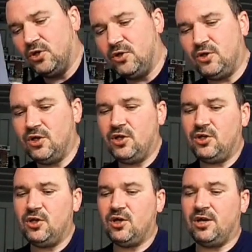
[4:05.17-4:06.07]

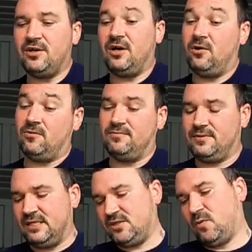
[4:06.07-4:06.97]

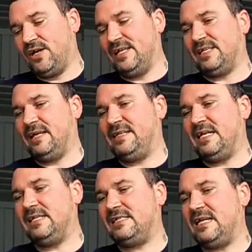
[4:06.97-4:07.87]
This one is a
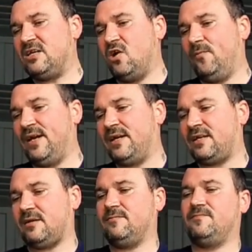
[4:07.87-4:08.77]
DC
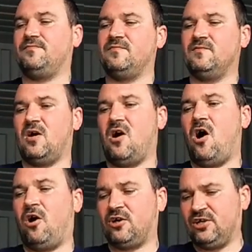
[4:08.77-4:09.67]
comic,
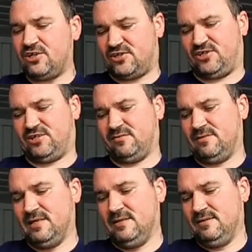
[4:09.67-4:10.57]
Argus.
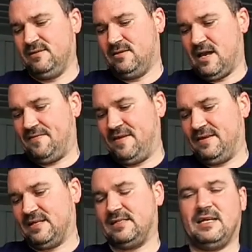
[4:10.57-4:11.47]
I
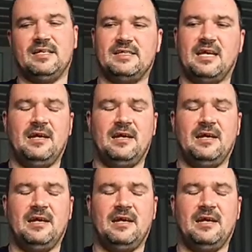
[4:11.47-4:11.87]
think that's how you